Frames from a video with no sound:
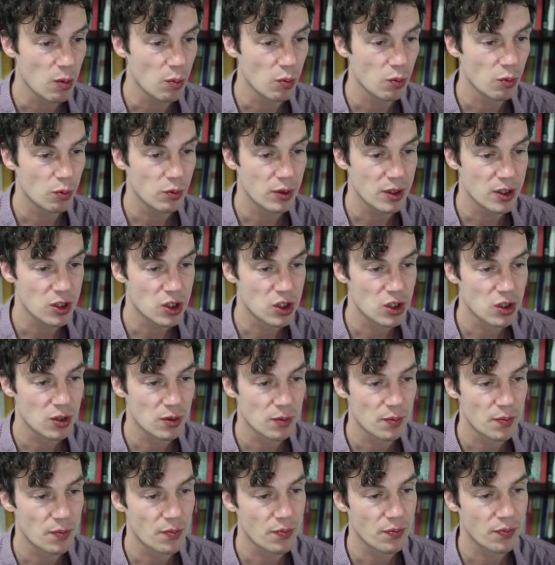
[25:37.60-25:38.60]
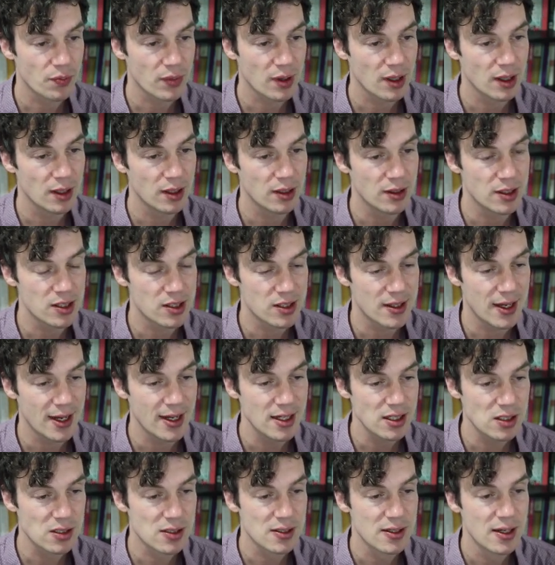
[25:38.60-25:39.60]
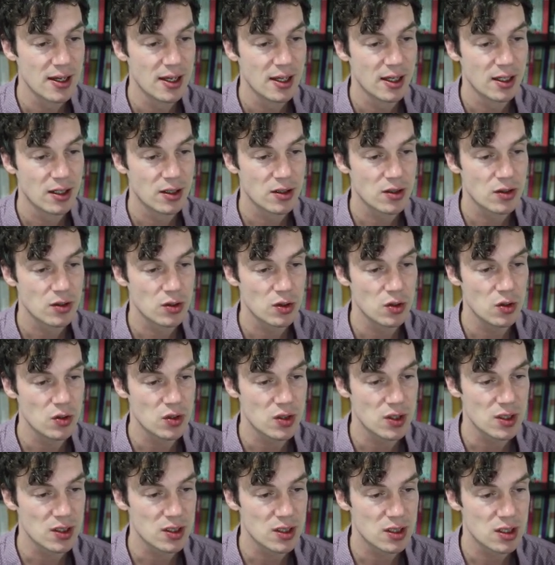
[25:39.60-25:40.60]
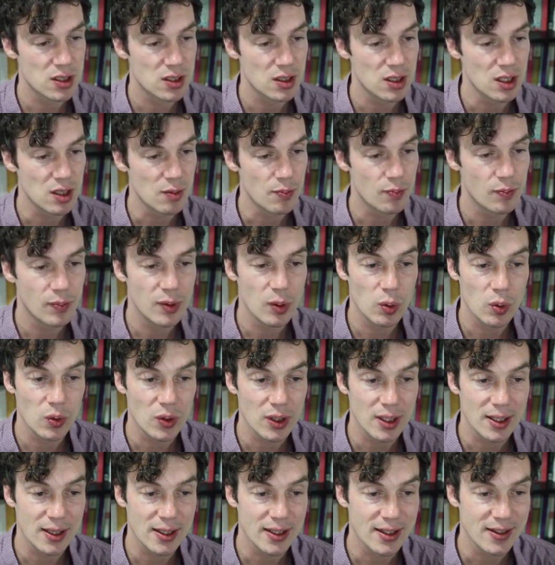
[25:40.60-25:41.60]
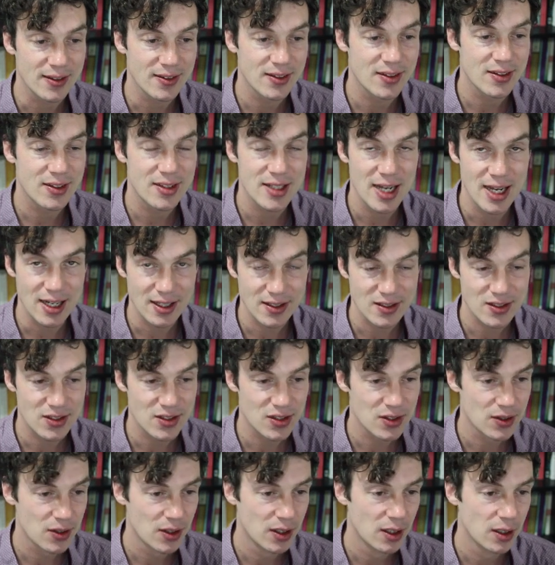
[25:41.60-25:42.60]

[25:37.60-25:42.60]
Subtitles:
which in this case uses the build linked text